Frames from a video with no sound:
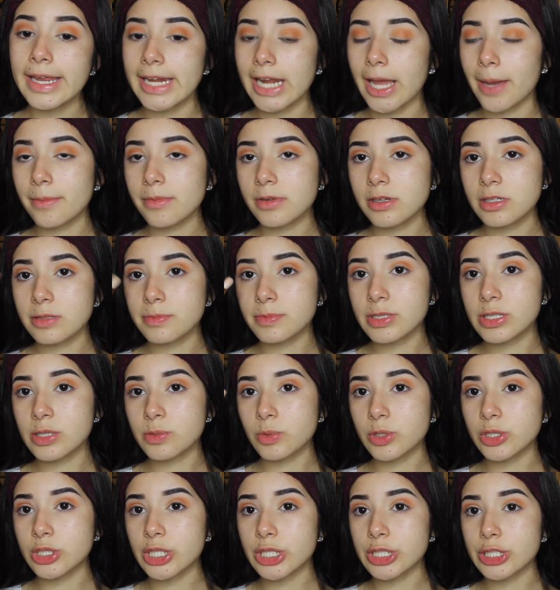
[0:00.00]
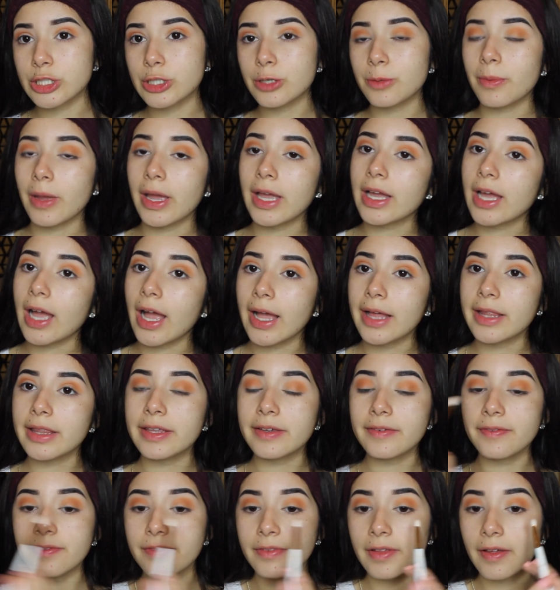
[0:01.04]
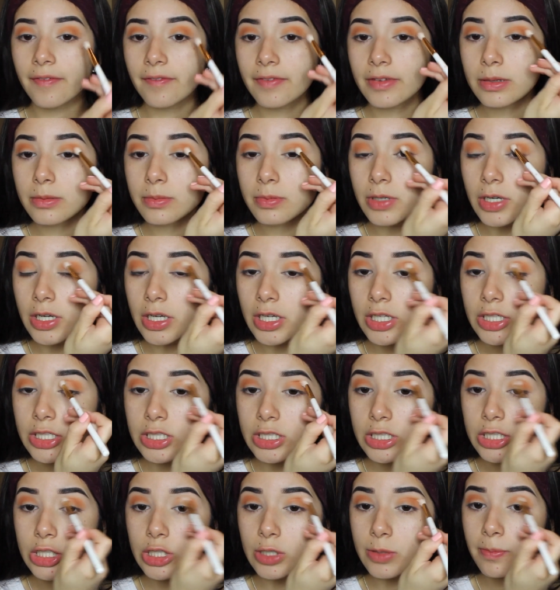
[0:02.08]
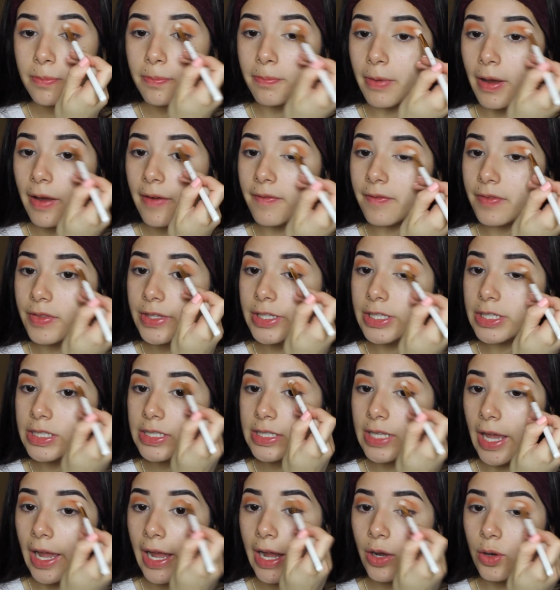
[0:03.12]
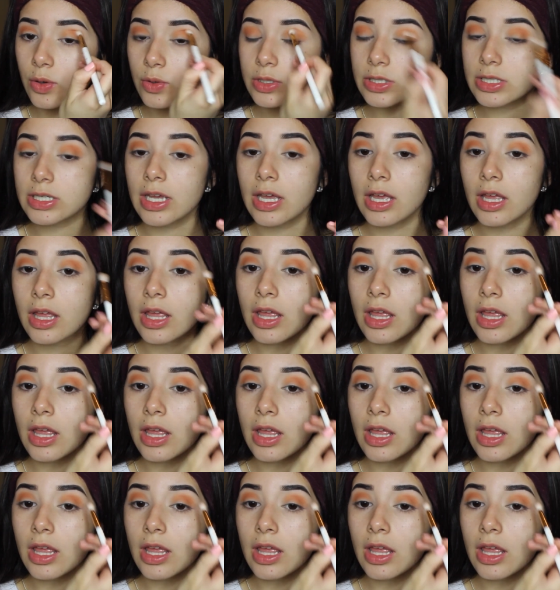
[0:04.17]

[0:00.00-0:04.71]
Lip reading: Now I'm going to be switching to my Kylie Fluffy brush to buff this out.